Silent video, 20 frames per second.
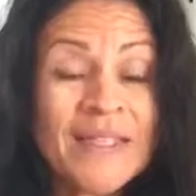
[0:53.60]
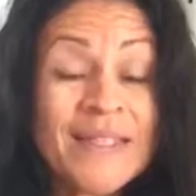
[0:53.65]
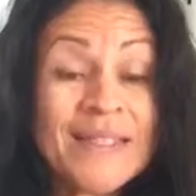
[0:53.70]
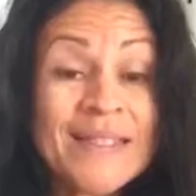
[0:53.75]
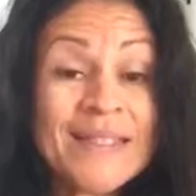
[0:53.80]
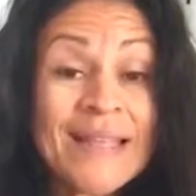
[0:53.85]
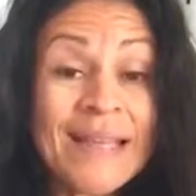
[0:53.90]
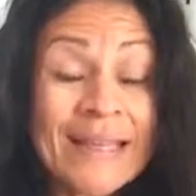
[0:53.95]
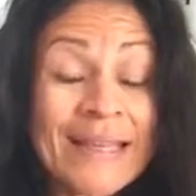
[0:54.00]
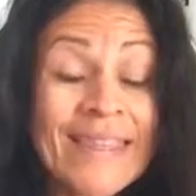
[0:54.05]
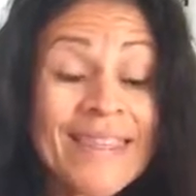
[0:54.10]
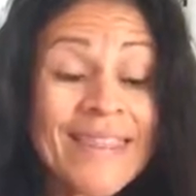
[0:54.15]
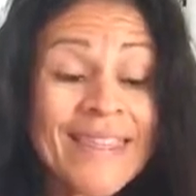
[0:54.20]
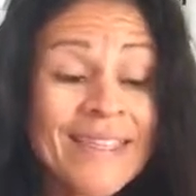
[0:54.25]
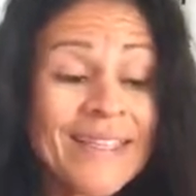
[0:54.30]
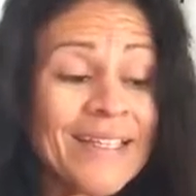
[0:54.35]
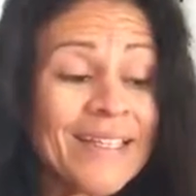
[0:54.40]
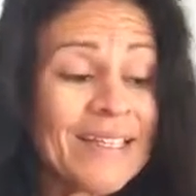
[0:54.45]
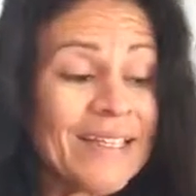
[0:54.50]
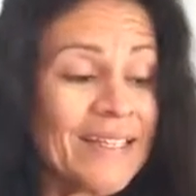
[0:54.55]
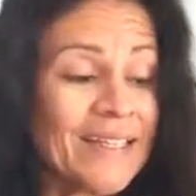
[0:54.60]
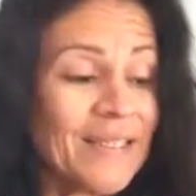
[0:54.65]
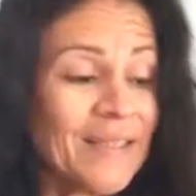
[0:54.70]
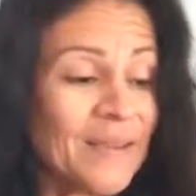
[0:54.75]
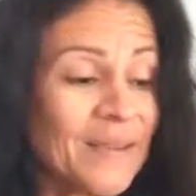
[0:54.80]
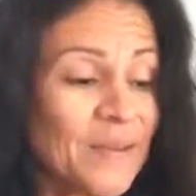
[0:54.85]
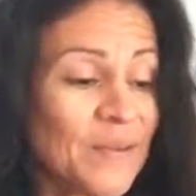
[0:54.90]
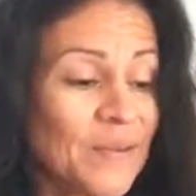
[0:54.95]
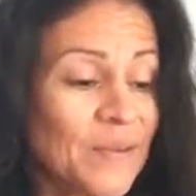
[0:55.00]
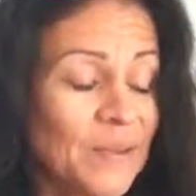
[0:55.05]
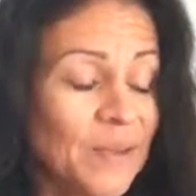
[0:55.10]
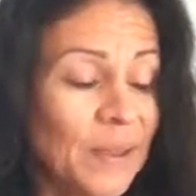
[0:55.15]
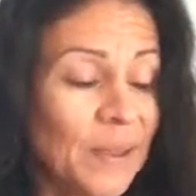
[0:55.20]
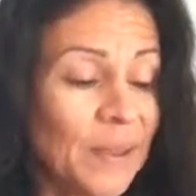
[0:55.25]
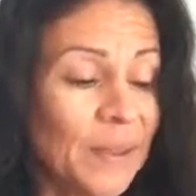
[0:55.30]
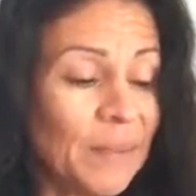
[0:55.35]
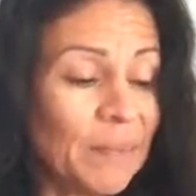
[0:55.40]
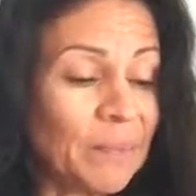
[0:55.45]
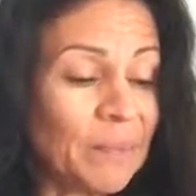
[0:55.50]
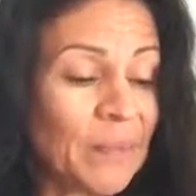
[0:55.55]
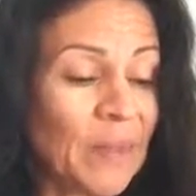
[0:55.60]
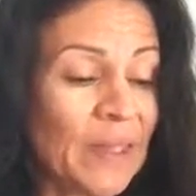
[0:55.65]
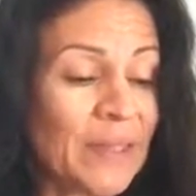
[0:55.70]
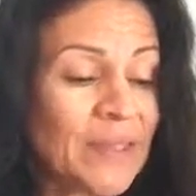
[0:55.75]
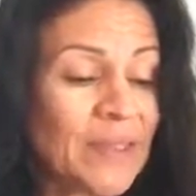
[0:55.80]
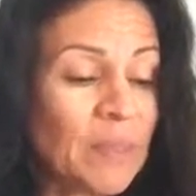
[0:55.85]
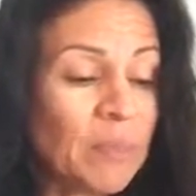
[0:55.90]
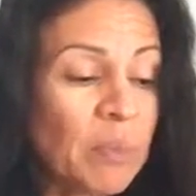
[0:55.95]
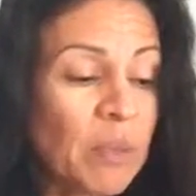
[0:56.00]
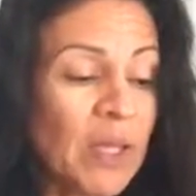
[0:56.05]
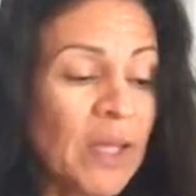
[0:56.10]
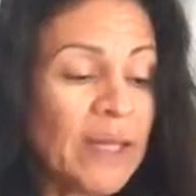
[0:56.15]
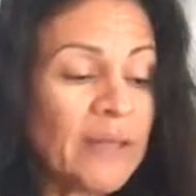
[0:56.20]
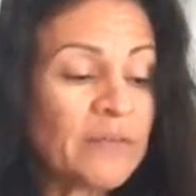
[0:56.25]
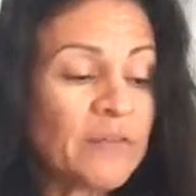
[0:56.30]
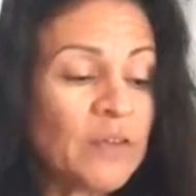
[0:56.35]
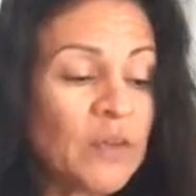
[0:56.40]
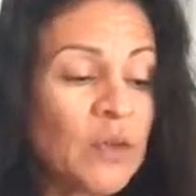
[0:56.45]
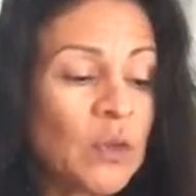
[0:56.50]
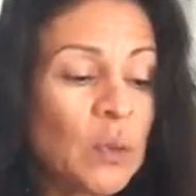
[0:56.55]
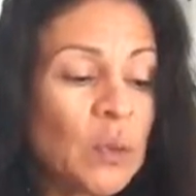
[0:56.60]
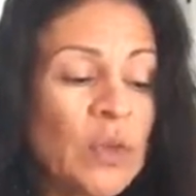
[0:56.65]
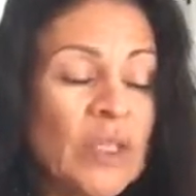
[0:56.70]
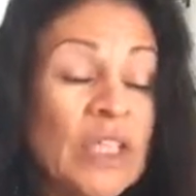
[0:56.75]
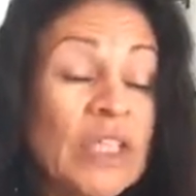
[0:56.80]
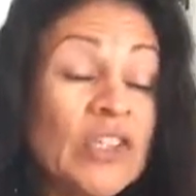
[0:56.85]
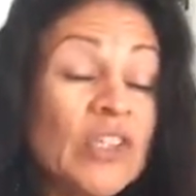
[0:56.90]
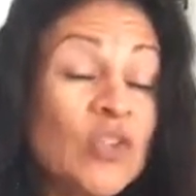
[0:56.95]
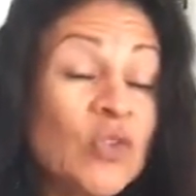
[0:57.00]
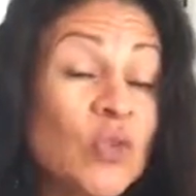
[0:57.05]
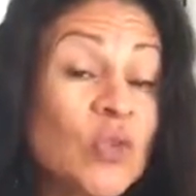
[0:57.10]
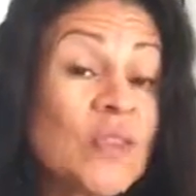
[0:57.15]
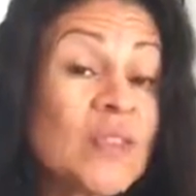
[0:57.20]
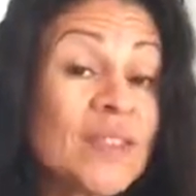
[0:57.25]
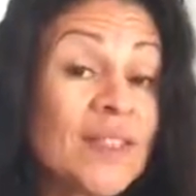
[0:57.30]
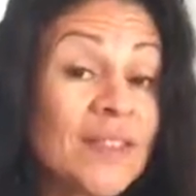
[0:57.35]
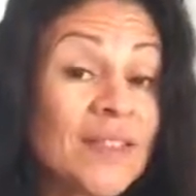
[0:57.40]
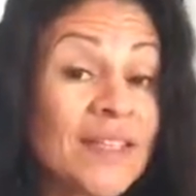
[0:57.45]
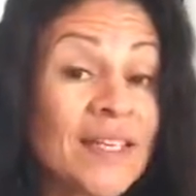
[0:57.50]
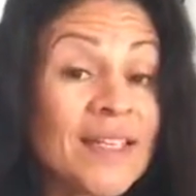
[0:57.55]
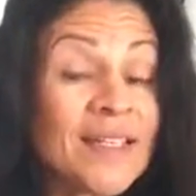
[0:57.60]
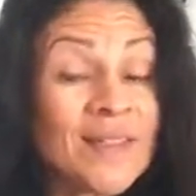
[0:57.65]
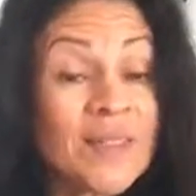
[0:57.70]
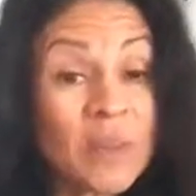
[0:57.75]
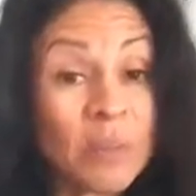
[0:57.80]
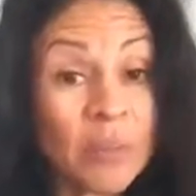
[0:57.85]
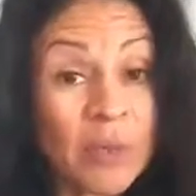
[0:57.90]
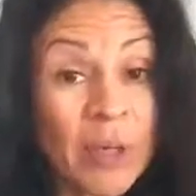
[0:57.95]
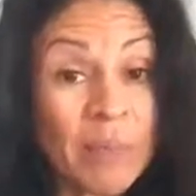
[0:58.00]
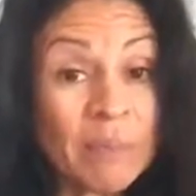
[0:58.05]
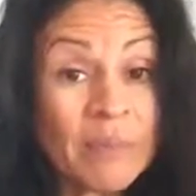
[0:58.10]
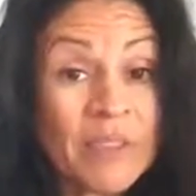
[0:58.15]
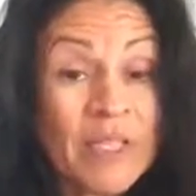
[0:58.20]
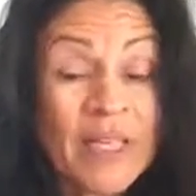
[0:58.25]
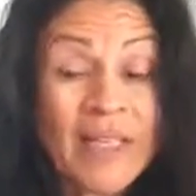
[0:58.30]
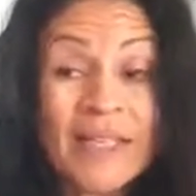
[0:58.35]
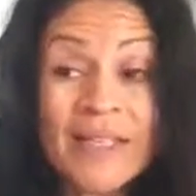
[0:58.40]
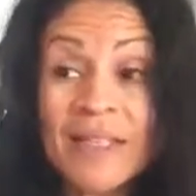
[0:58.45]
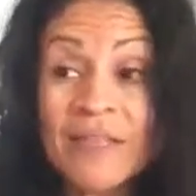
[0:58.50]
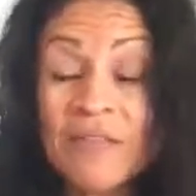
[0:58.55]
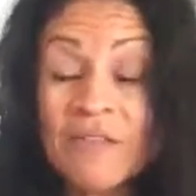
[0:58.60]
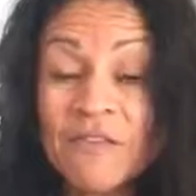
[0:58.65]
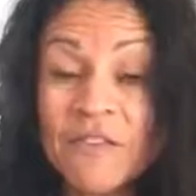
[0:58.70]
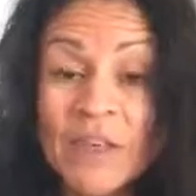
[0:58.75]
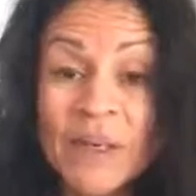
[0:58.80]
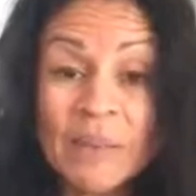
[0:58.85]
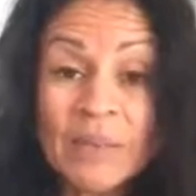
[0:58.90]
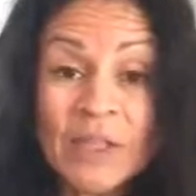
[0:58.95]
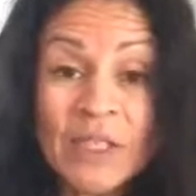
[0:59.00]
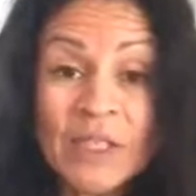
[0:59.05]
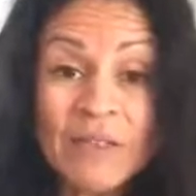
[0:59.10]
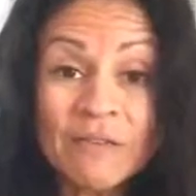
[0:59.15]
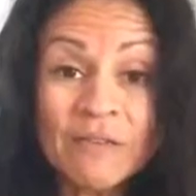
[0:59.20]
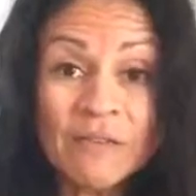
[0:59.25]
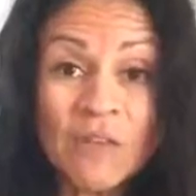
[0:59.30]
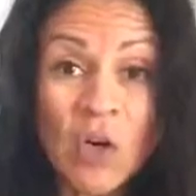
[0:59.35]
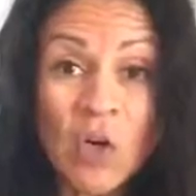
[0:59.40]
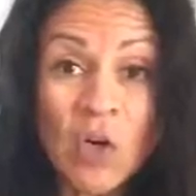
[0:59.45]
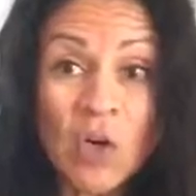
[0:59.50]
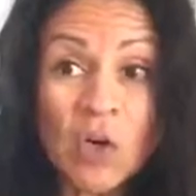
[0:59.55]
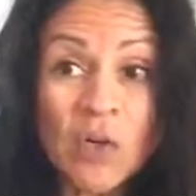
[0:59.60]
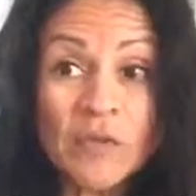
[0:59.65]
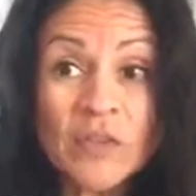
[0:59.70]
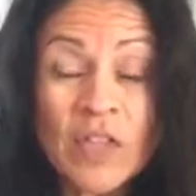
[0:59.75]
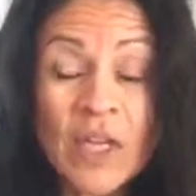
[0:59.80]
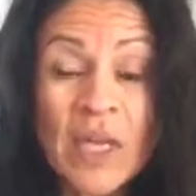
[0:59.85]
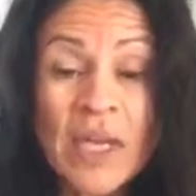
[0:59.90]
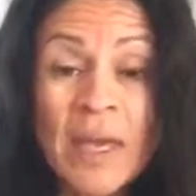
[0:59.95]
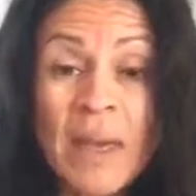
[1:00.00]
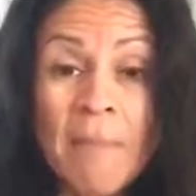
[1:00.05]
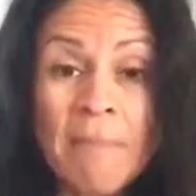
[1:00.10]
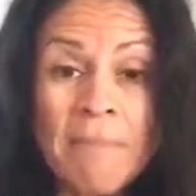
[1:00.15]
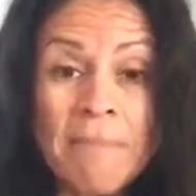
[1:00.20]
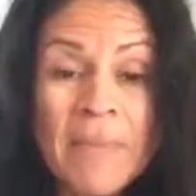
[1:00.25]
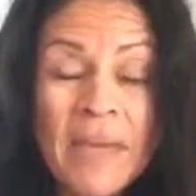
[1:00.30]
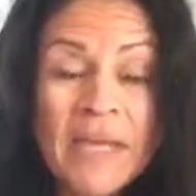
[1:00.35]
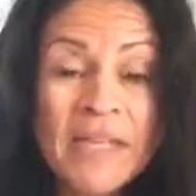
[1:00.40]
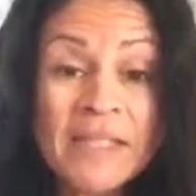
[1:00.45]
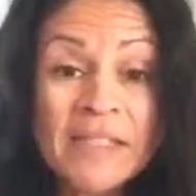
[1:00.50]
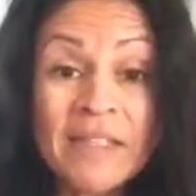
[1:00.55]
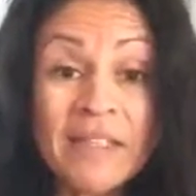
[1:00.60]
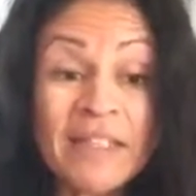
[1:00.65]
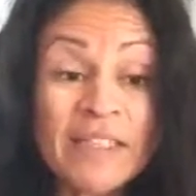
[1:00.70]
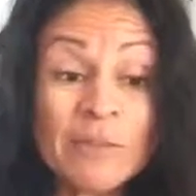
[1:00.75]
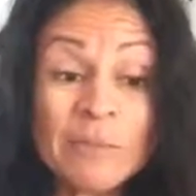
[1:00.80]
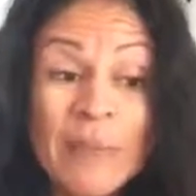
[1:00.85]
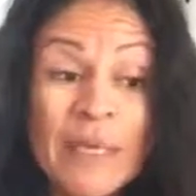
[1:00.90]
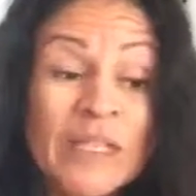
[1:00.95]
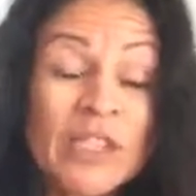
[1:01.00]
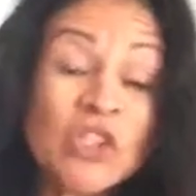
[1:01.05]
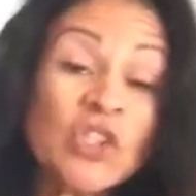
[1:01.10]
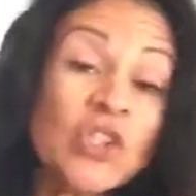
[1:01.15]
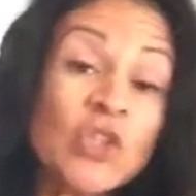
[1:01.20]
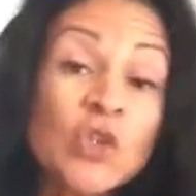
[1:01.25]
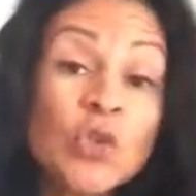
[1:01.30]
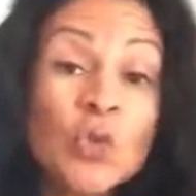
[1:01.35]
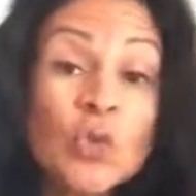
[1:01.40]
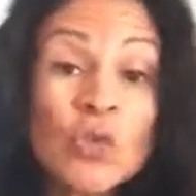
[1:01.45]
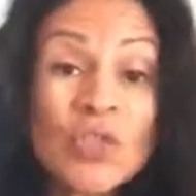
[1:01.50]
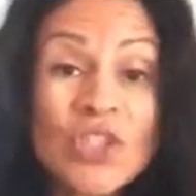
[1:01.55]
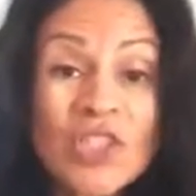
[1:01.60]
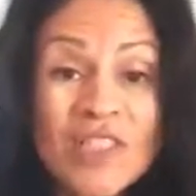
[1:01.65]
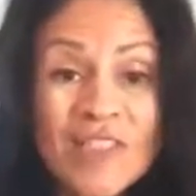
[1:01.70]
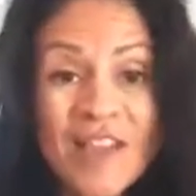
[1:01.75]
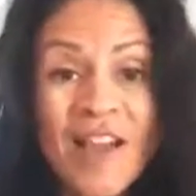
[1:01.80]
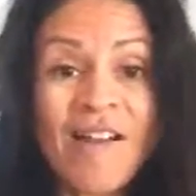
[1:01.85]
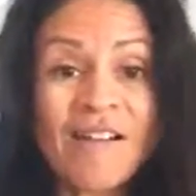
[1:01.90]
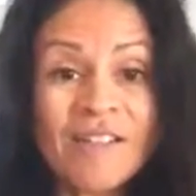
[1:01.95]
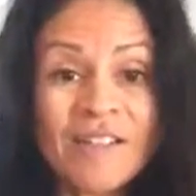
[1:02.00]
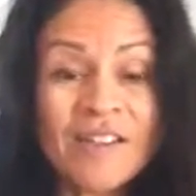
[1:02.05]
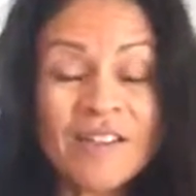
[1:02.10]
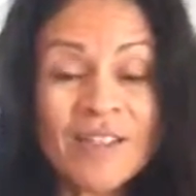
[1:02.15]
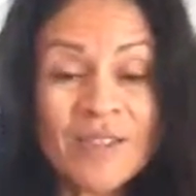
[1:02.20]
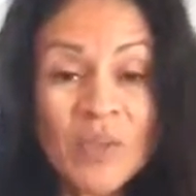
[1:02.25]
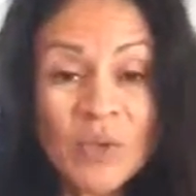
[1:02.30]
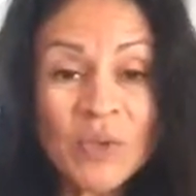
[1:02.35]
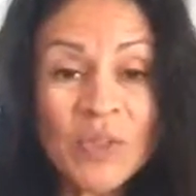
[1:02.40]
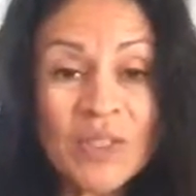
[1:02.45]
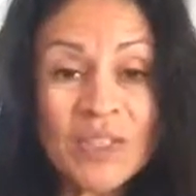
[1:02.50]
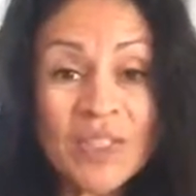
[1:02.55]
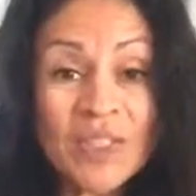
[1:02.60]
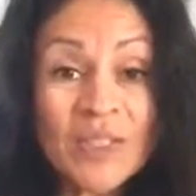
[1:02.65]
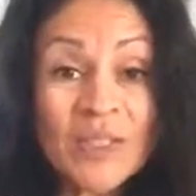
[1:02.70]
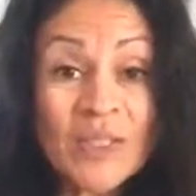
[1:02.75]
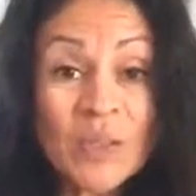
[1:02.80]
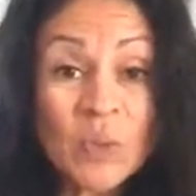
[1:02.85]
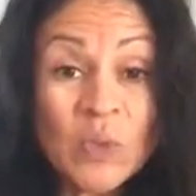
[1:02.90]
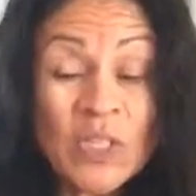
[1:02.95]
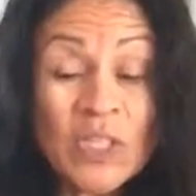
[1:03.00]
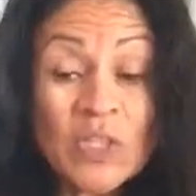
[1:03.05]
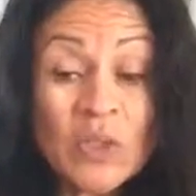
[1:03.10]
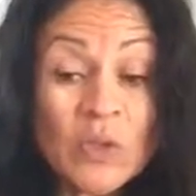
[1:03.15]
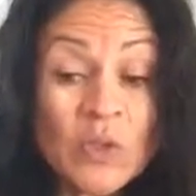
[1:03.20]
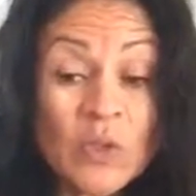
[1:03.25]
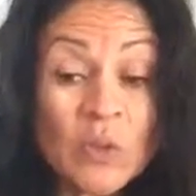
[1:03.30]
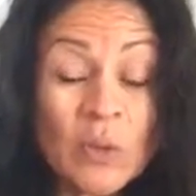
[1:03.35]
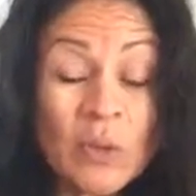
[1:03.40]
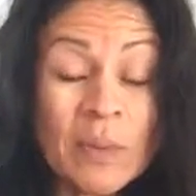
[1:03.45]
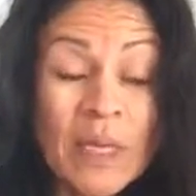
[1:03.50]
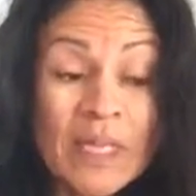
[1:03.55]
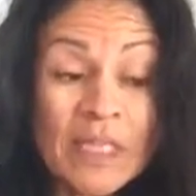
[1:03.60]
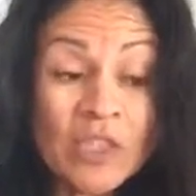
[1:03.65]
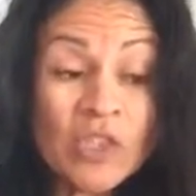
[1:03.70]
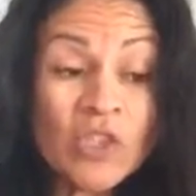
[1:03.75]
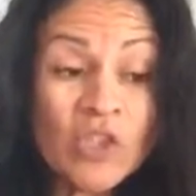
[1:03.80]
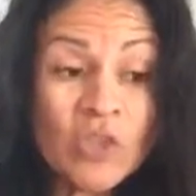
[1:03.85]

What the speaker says: Second thing is, like I said, plan for the week. Use Sunday as a prep day. Get the family involved. Make a huge salad. That's one of the things we do. Is we make a